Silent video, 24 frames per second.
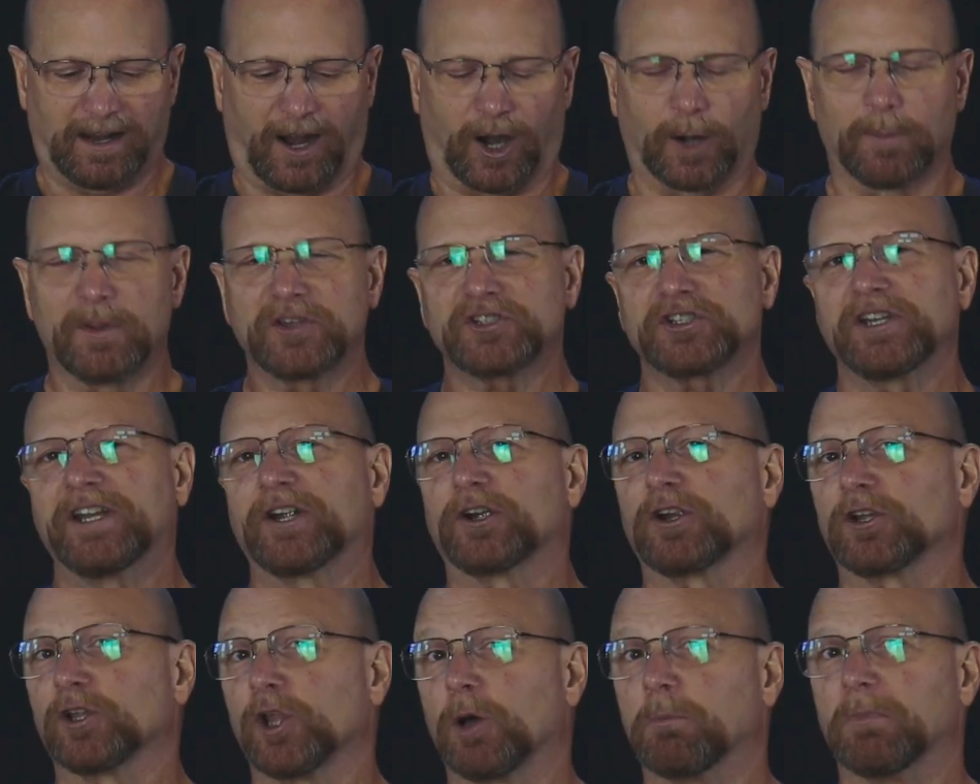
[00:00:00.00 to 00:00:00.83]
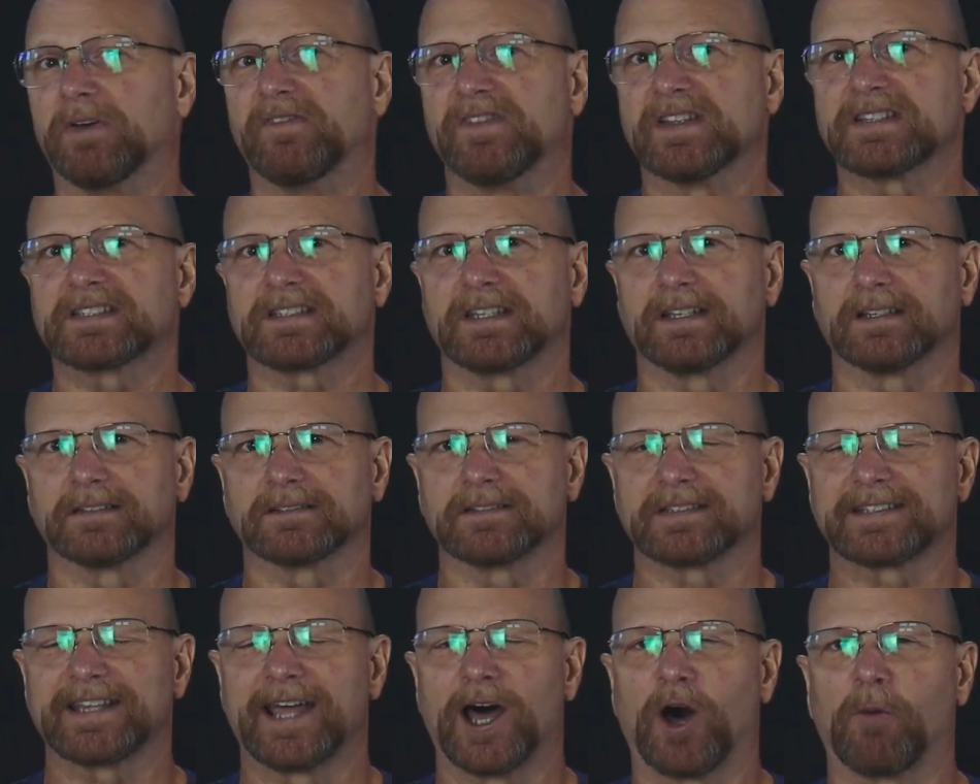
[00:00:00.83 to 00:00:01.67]
Our mission here at Loma Vista
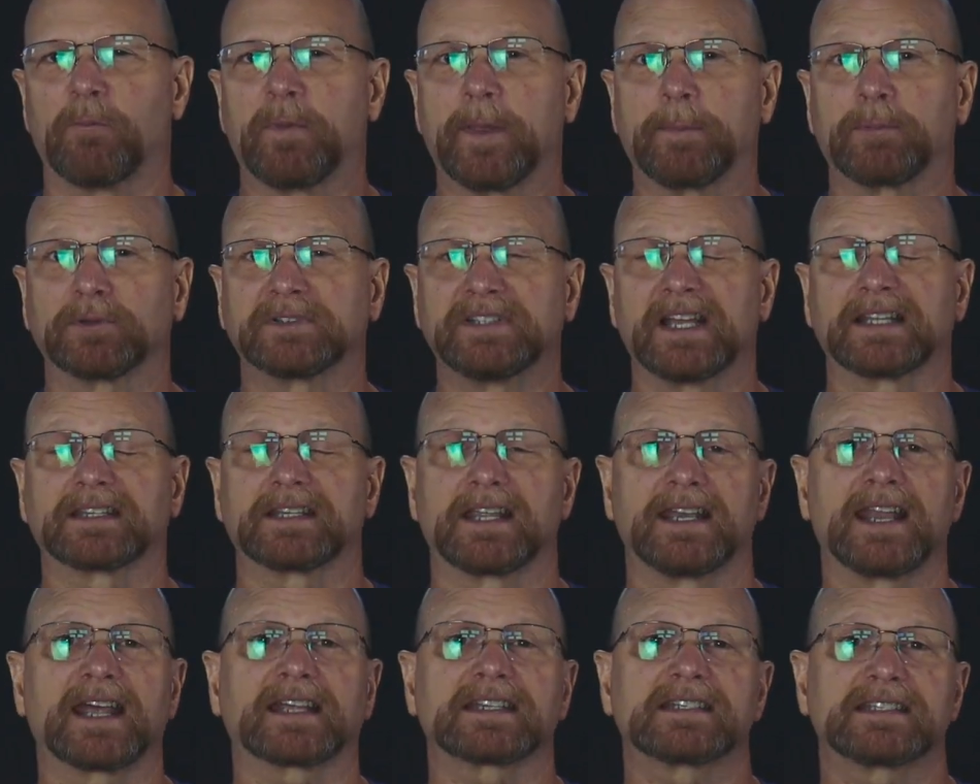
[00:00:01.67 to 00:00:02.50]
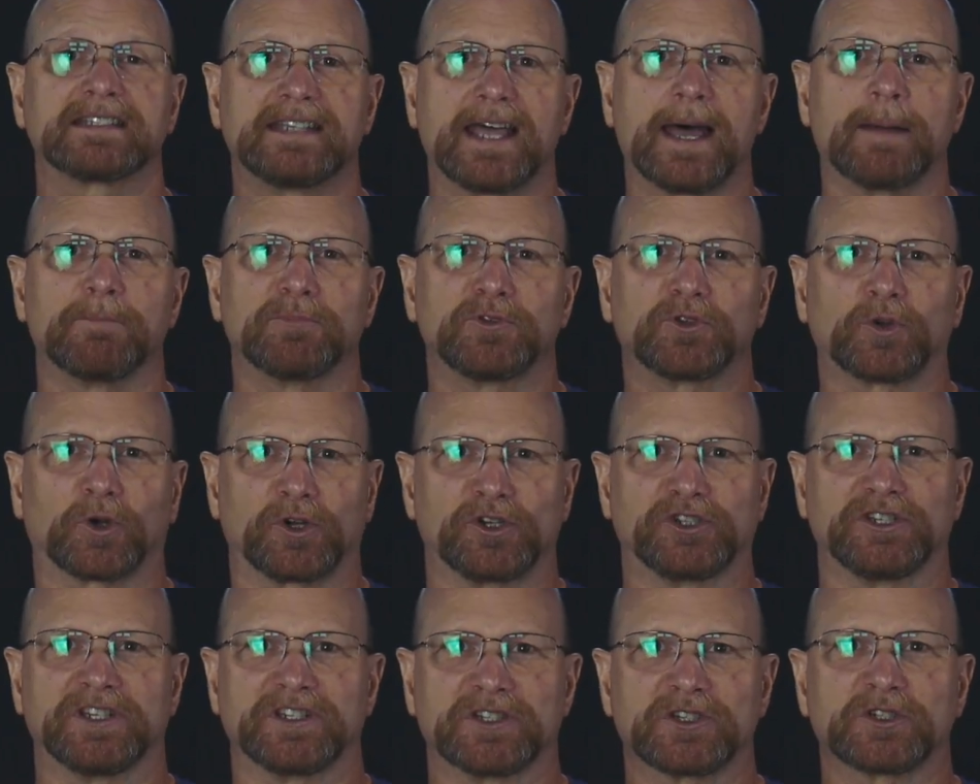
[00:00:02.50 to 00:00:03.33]
is to help people take the next step
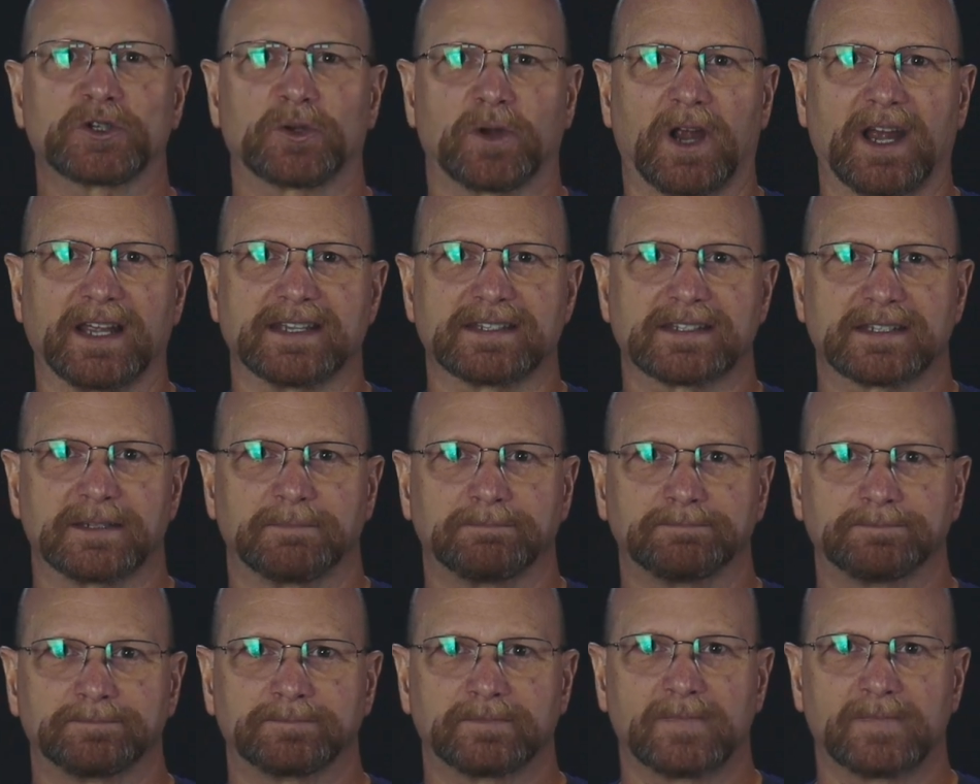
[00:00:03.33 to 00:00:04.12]
toward Jesus Christ.